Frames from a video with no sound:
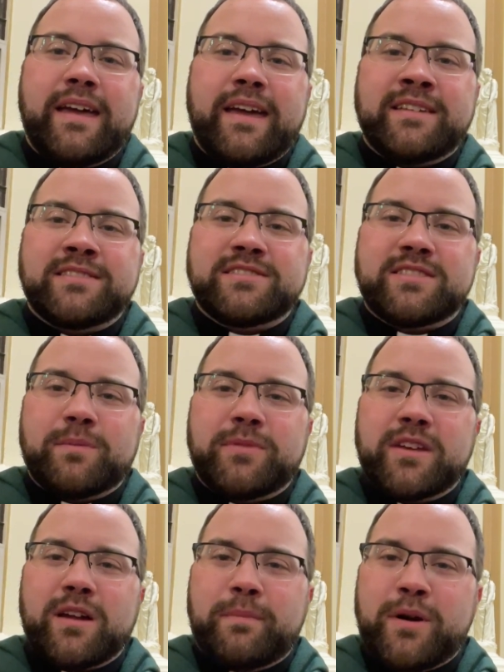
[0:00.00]
and
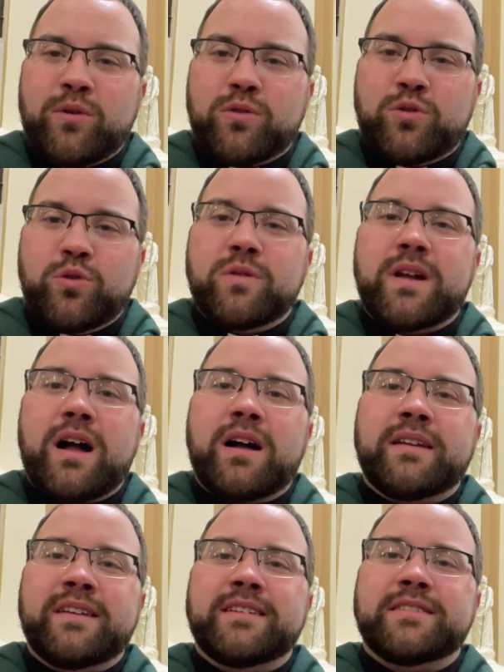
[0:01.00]
something about who
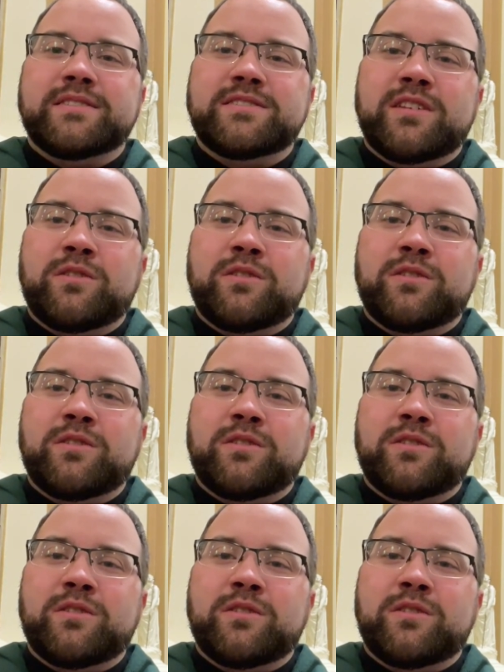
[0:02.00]
God is.